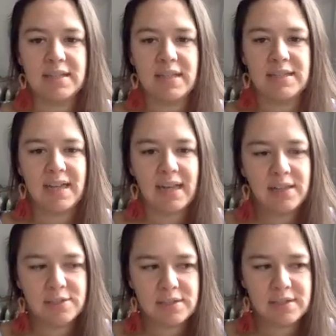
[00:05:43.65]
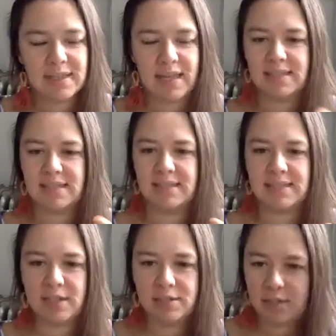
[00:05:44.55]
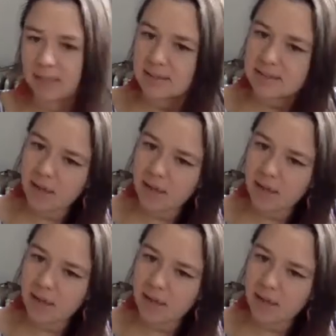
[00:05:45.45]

the intelligences and sentience